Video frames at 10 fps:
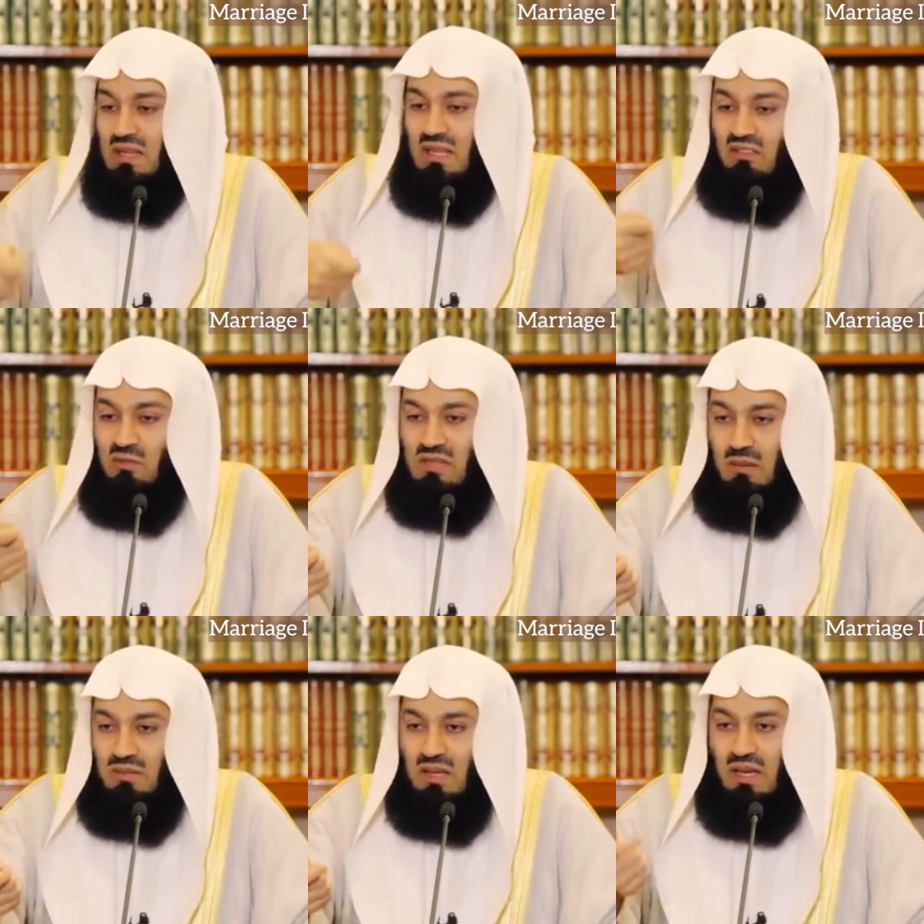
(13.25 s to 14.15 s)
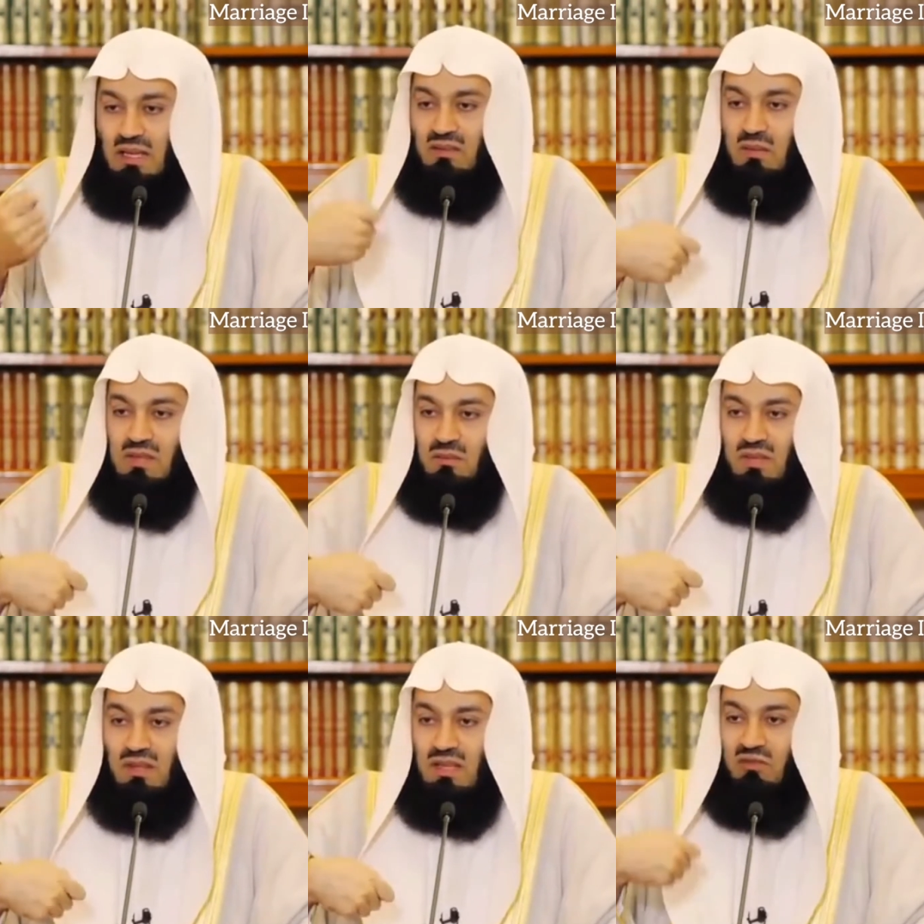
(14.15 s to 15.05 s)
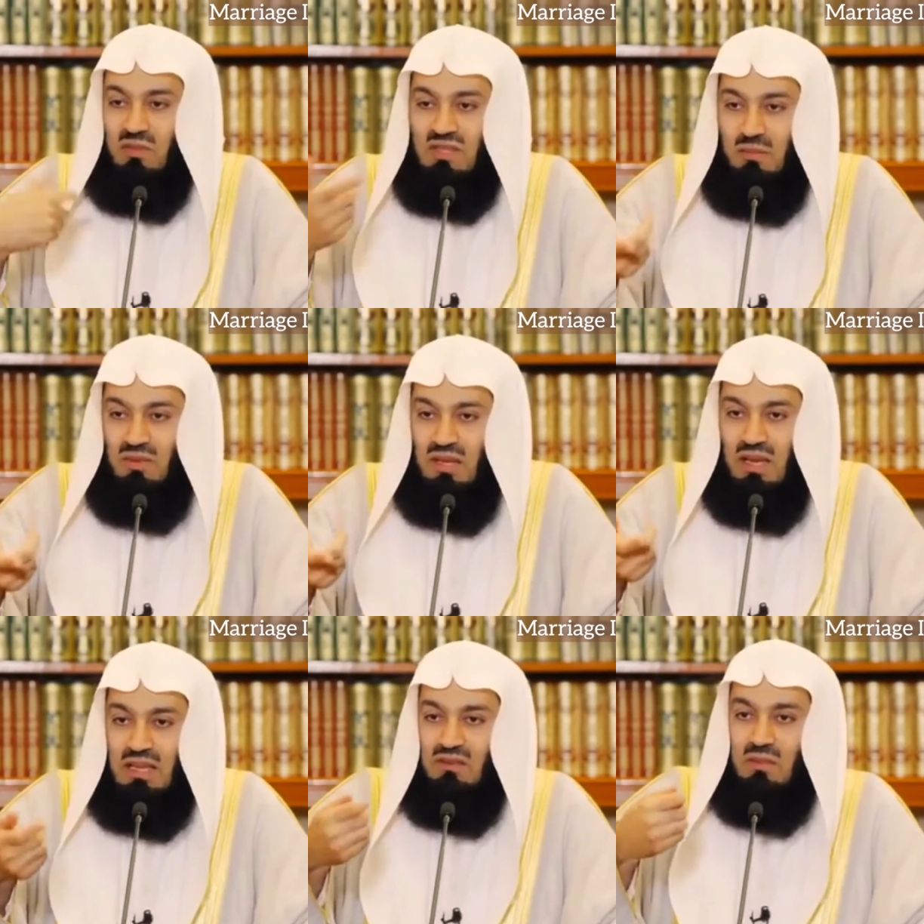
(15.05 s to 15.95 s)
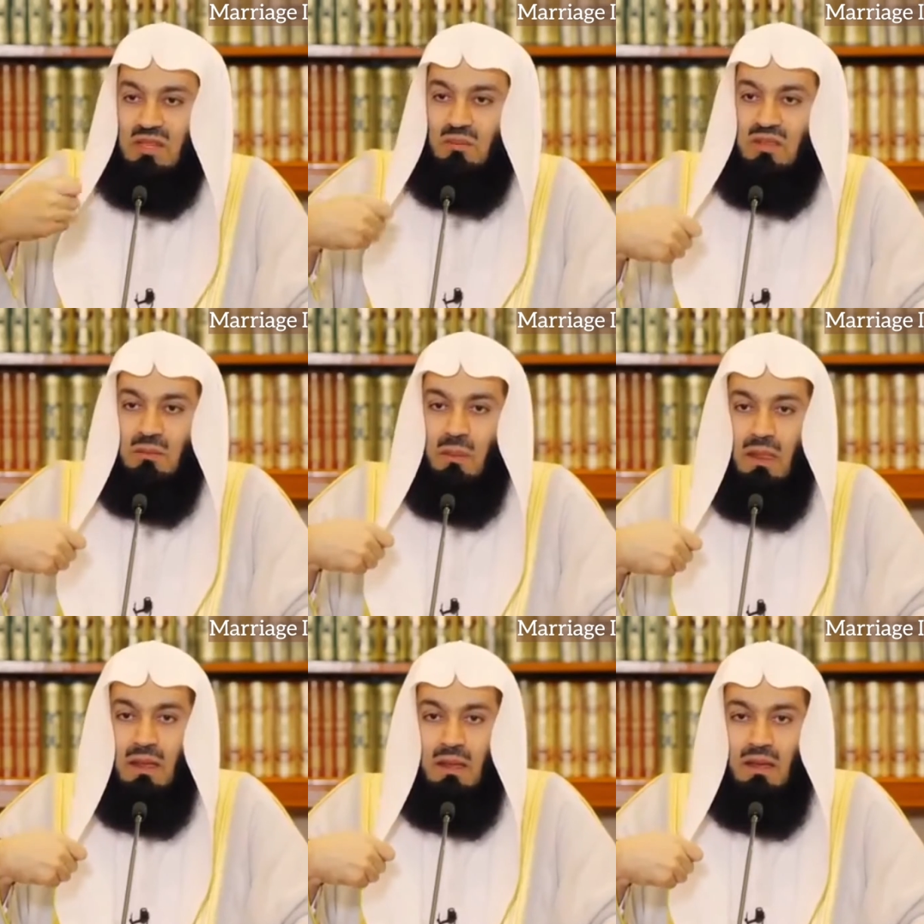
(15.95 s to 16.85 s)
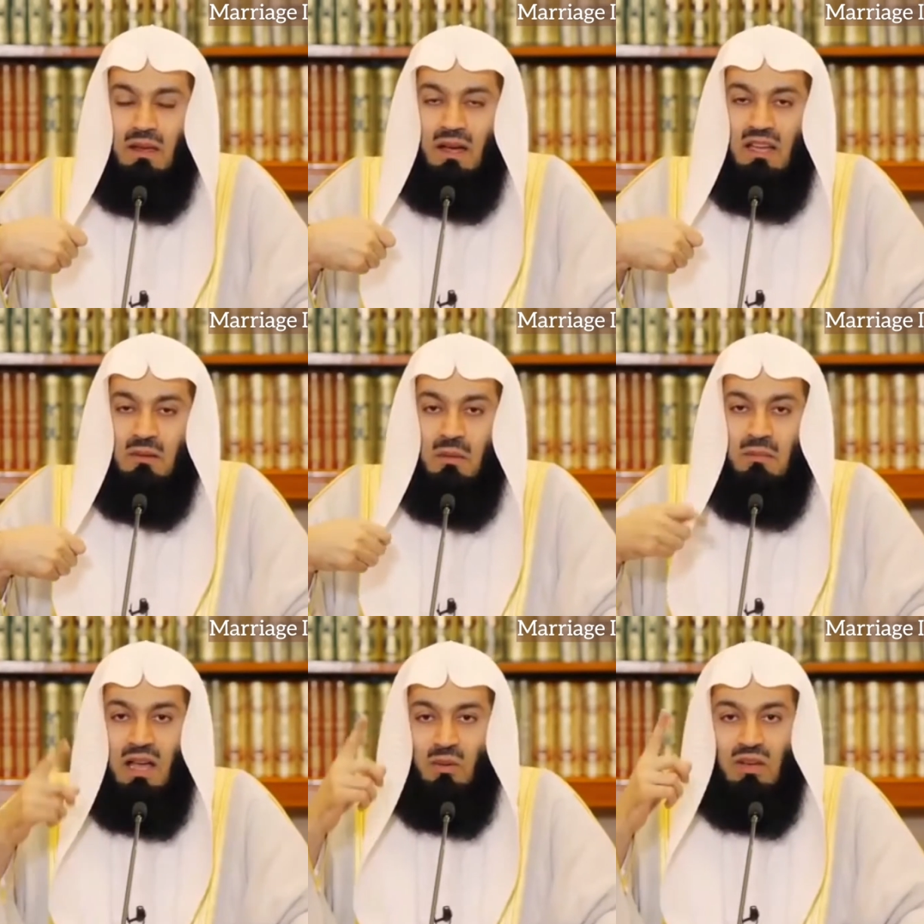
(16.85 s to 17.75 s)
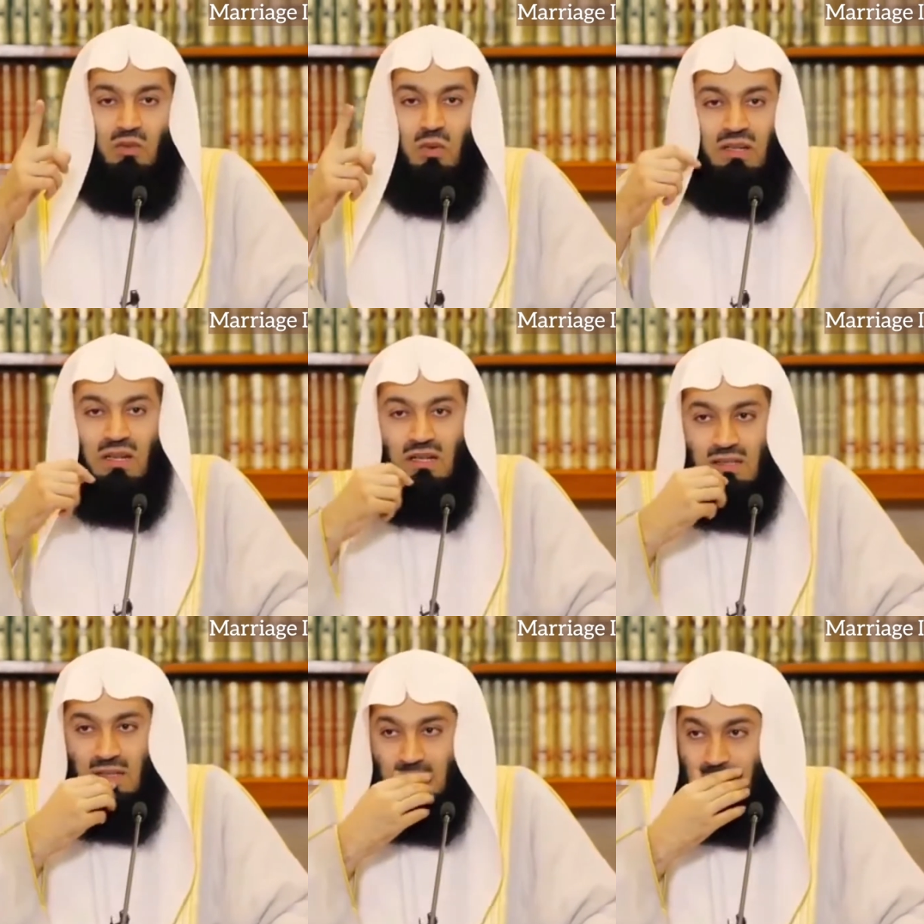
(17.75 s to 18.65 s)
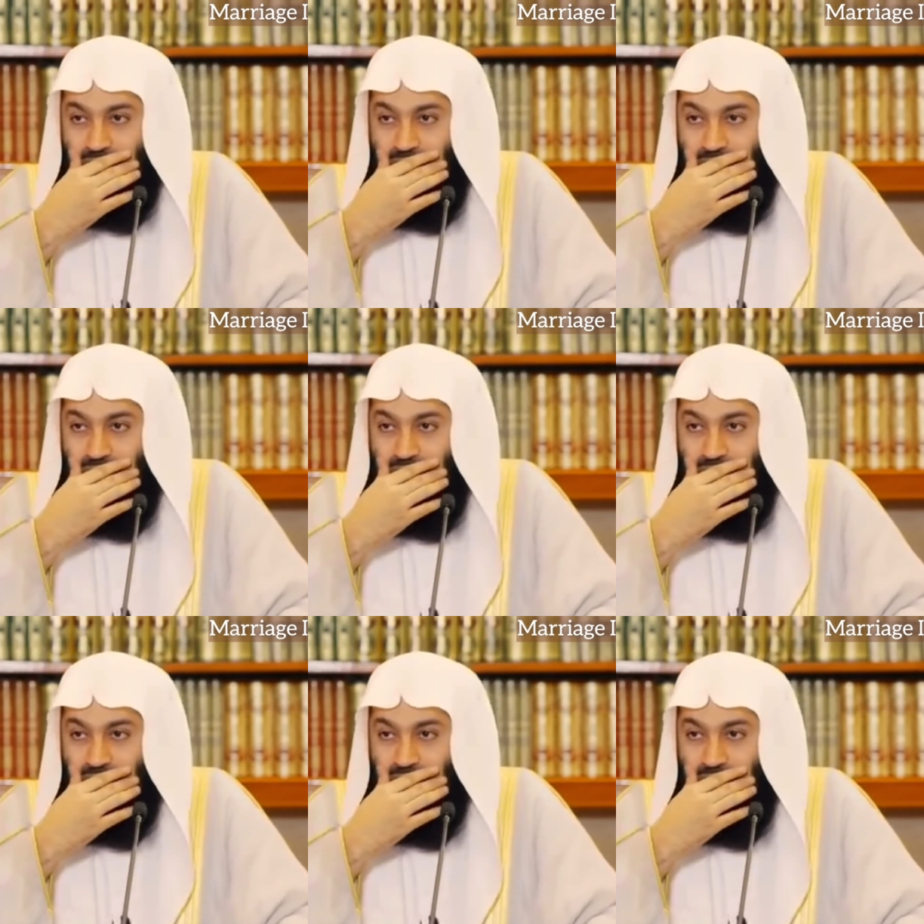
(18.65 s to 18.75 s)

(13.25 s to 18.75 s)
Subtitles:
They give me something, I give them something. They give me something, I give them something. I remember I went to one country.